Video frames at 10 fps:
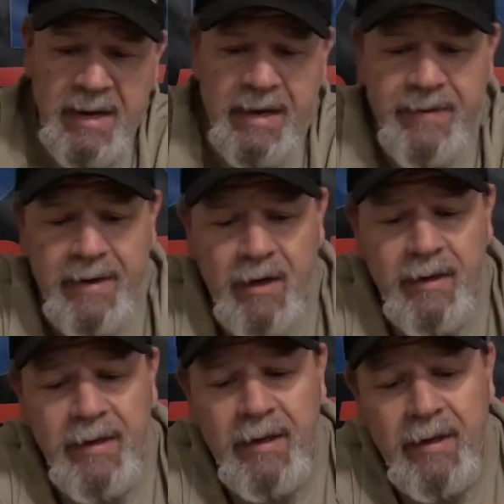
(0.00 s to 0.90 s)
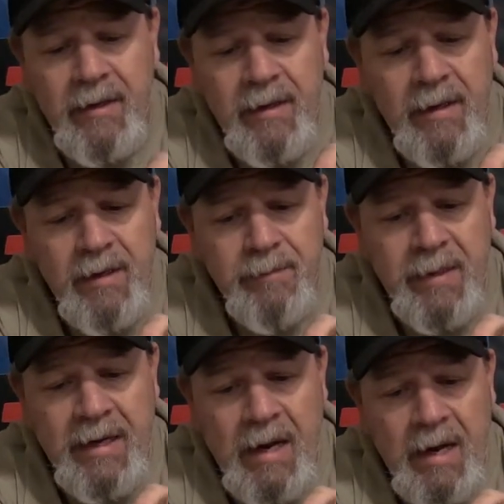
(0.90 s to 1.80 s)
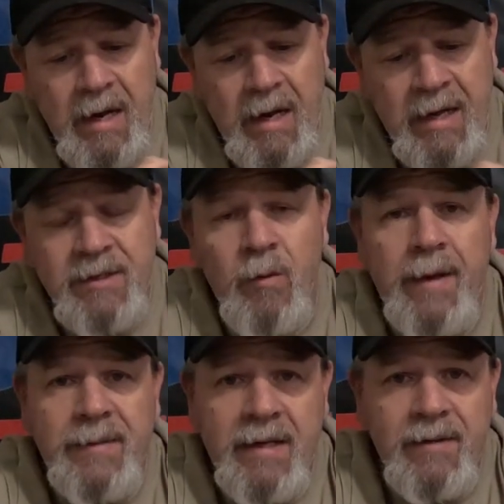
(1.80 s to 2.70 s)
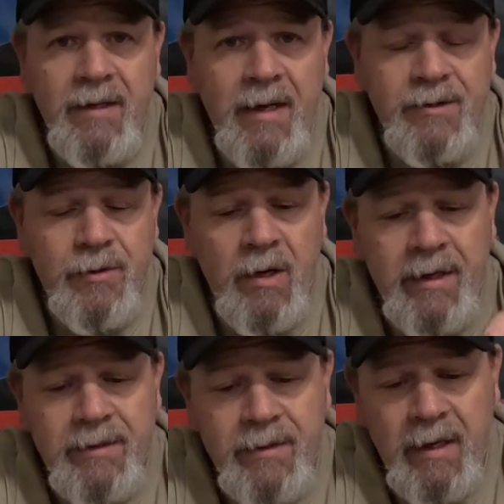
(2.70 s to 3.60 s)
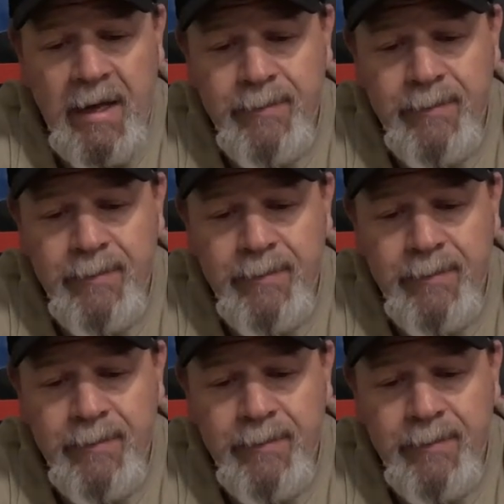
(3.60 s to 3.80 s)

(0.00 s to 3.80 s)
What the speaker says: And then on, but I swapped out the electronics.